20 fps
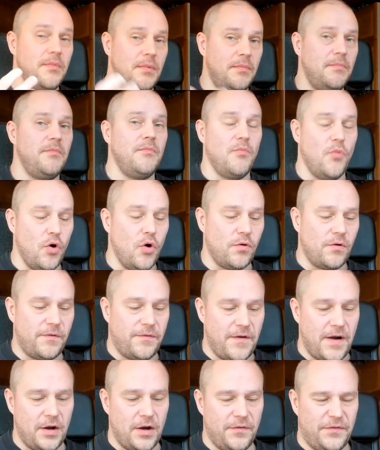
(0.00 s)
more a fan
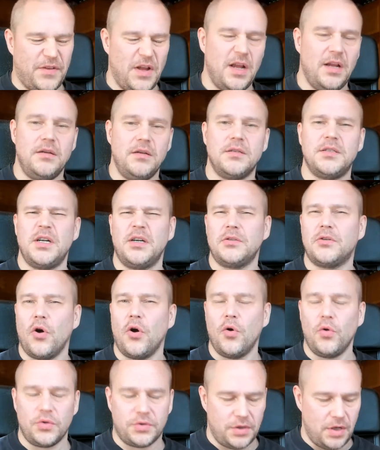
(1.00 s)
of the so-called
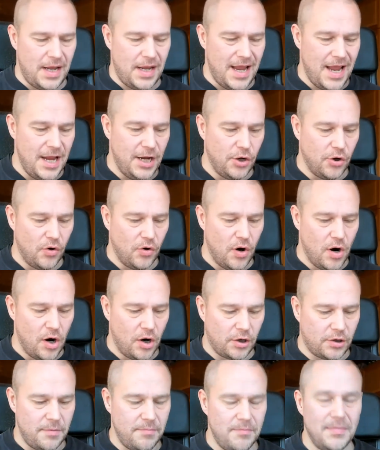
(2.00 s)
AOR
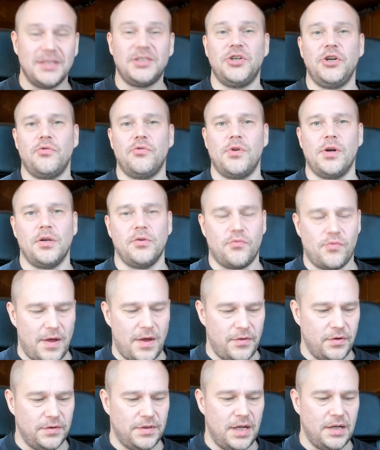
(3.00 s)
material rather
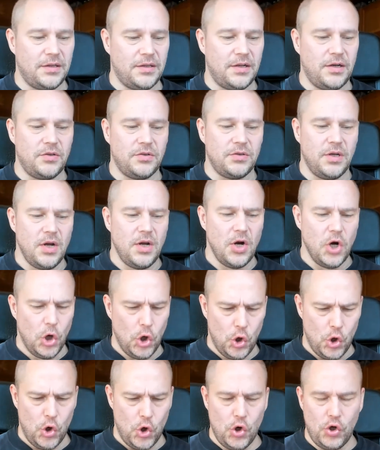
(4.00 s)
than their
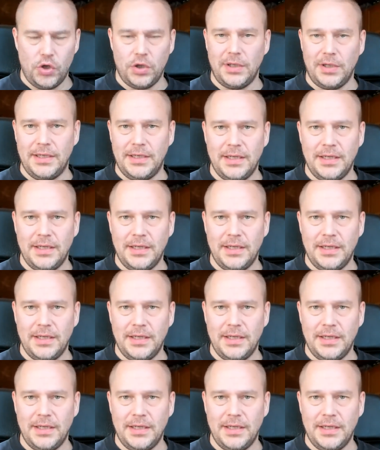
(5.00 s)
early